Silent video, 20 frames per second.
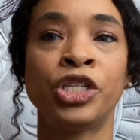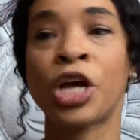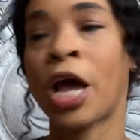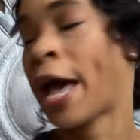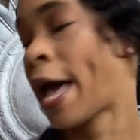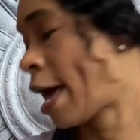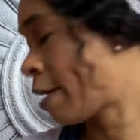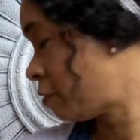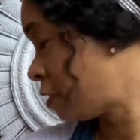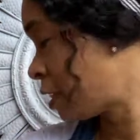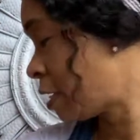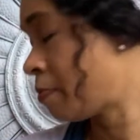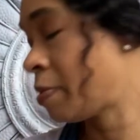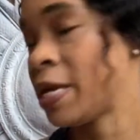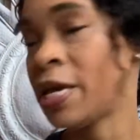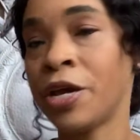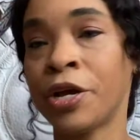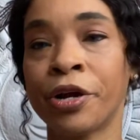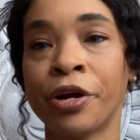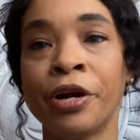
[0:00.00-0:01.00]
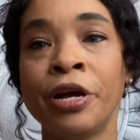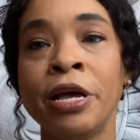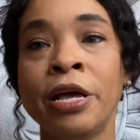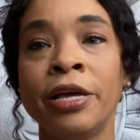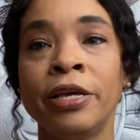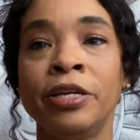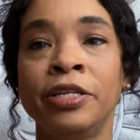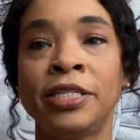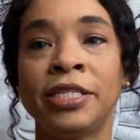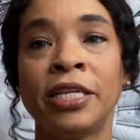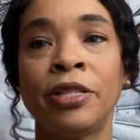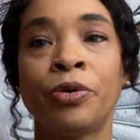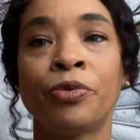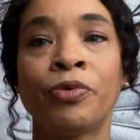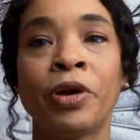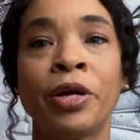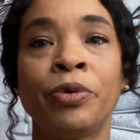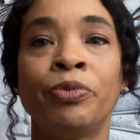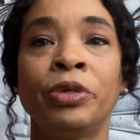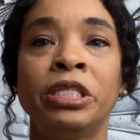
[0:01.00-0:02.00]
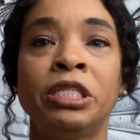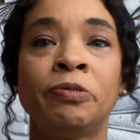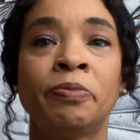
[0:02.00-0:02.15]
I have some here, you see the red ones